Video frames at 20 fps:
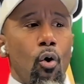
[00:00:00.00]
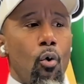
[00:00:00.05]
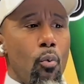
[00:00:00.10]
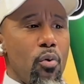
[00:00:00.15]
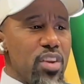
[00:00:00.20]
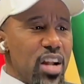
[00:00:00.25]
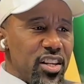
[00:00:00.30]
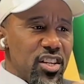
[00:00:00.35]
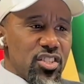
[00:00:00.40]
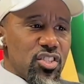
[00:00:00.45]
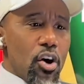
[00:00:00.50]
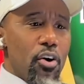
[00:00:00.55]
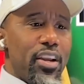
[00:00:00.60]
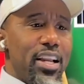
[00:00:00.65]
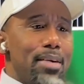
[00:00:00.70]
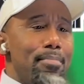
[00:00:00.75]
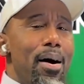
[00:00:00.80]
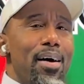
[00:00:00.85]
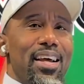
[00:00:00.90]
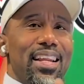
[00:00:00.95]
We're not just
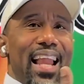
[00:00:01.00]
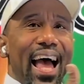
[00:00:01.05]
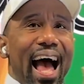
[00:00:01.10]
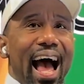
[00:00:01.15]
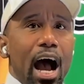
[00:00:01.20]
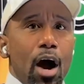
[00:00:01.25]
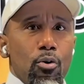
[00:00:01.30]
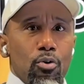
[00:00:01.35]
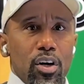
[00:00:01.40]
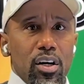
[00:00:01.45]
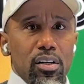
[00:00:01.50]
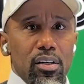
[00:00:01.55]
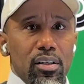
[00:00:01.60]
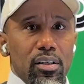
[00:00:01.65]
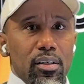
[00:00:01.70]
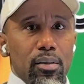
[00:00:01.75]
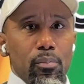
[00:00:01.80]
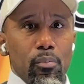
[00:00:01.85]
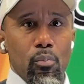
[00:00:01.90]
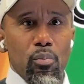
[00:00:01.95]
talking about an
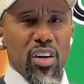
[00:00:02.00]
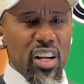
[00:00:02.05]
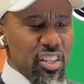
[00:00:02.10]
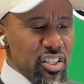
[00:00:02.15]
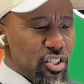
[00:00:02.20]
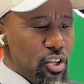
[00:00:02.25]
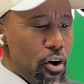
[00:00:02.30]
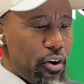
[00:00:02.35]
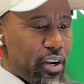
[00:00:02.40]
outcome. We're not just